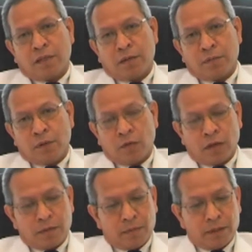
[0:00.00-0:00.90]
Abdul
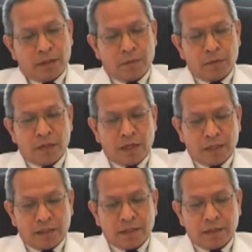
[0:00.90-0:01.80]
Wahab bin Abdul
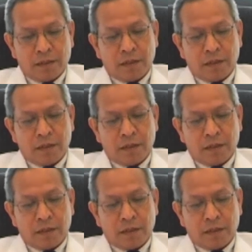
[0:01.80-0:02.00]
Ghani.